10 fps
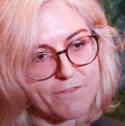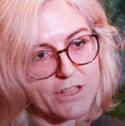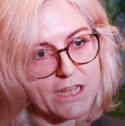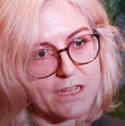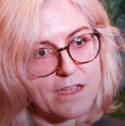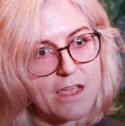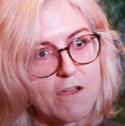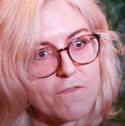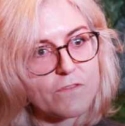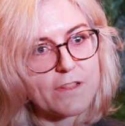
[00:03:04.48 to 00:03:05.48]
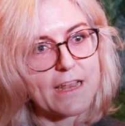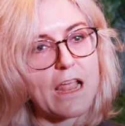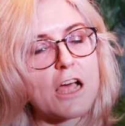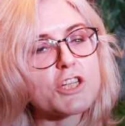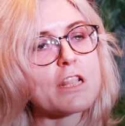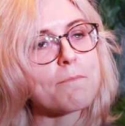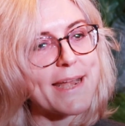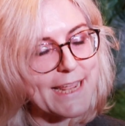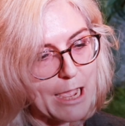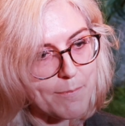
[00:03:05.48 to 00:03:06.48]
for the large and the
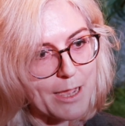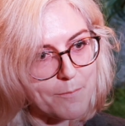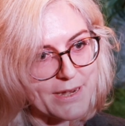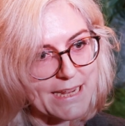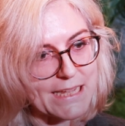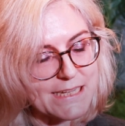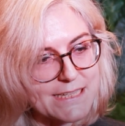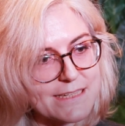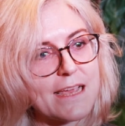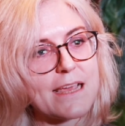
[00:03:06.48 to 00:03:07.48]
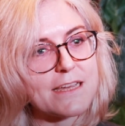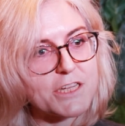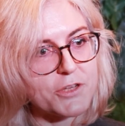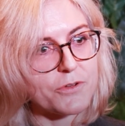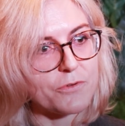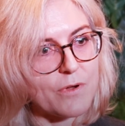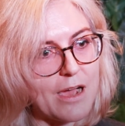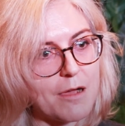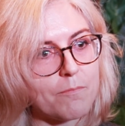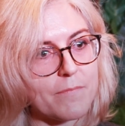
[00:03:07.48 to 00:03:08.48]
mid-cap companies, to
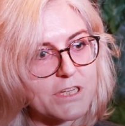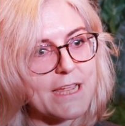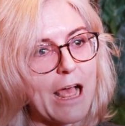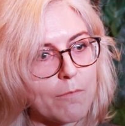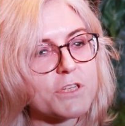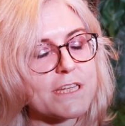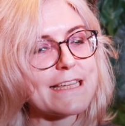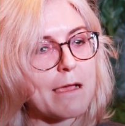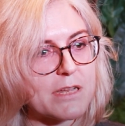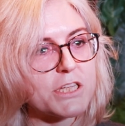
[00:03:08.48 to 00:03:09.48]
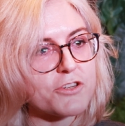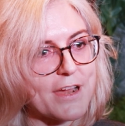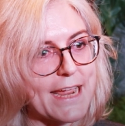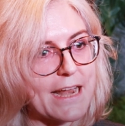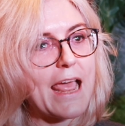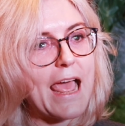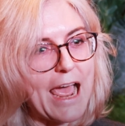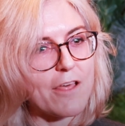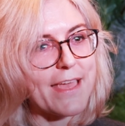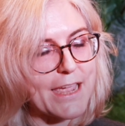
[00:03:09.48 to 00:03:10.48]
help to demonstrate
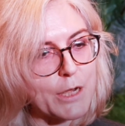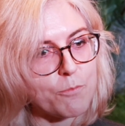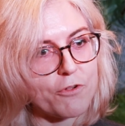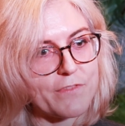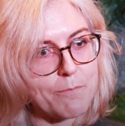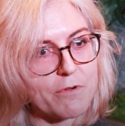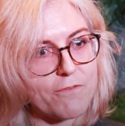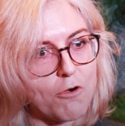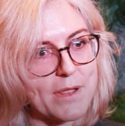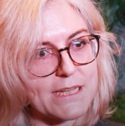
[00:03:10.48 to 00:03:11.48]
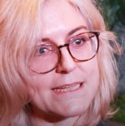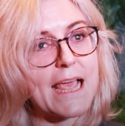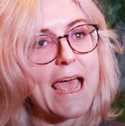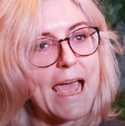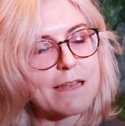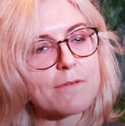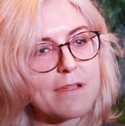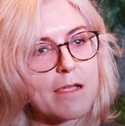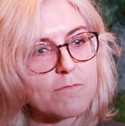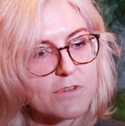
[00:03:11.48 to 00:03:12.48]
how they can improve their performance. And
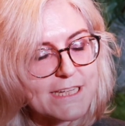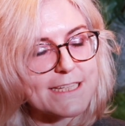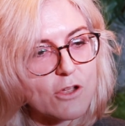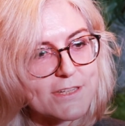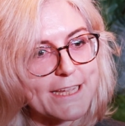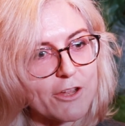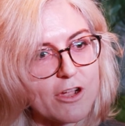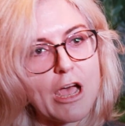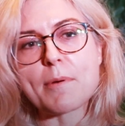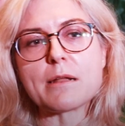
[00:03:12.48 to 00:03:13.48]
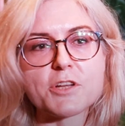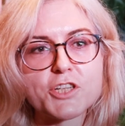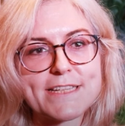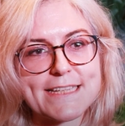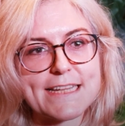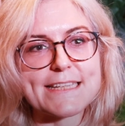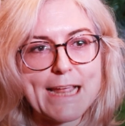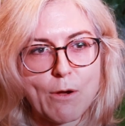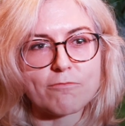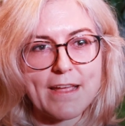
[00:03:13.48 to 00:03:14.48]
disclosing your carbon emissions is
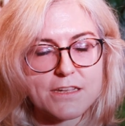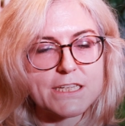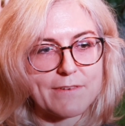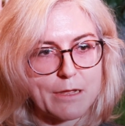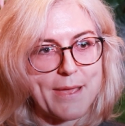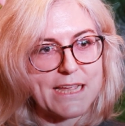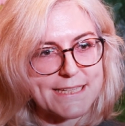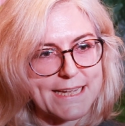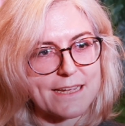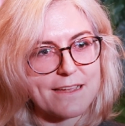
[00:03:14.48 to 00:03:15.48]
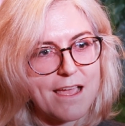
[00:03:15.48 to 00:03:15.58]
now a relatively basic